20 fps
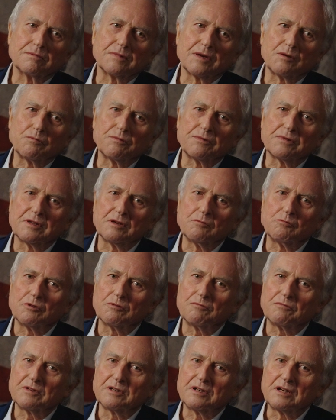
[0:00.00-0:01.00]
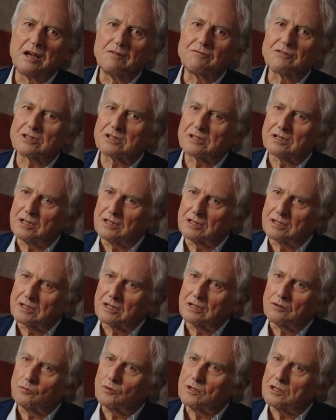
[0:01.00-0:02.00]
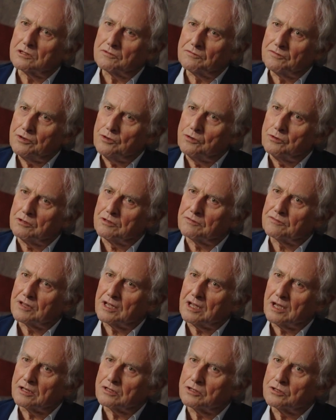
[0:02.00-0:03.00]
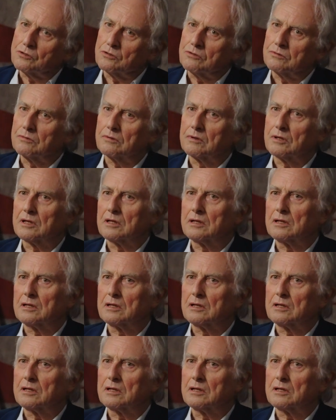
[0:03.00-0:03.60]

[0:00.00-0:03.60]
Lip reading: it would devastate their worldview if they had to